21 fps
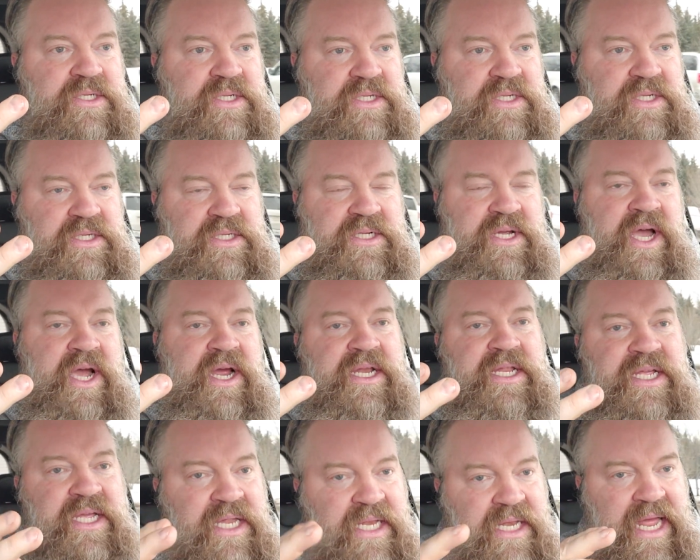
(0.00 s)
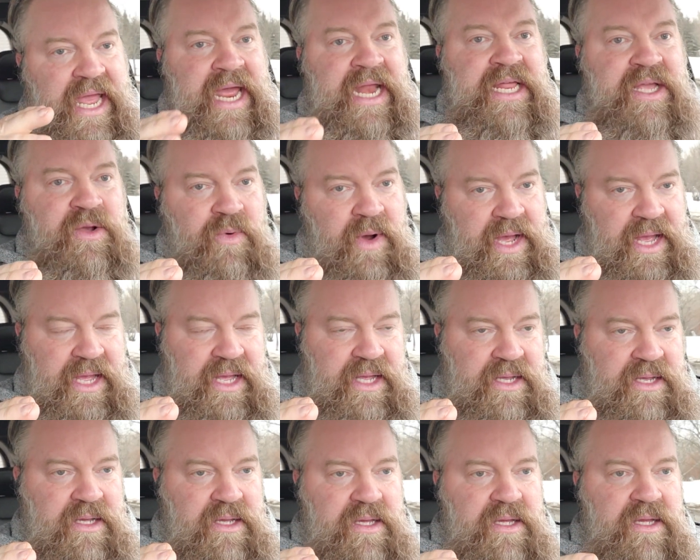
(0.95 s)
to society in any
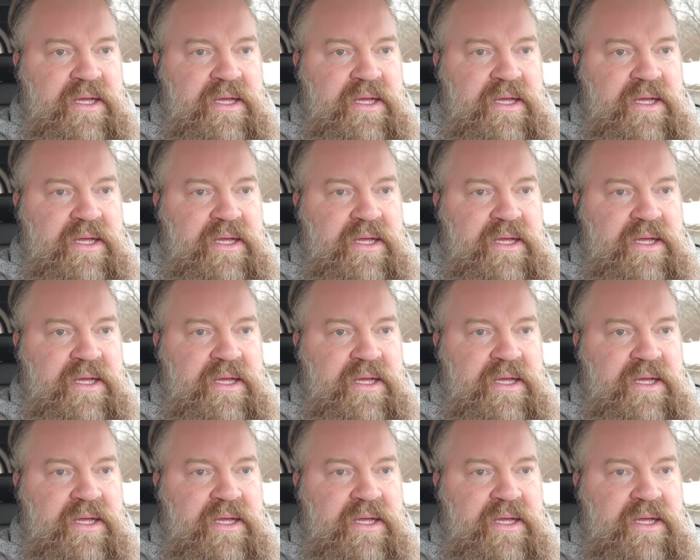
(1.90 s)
way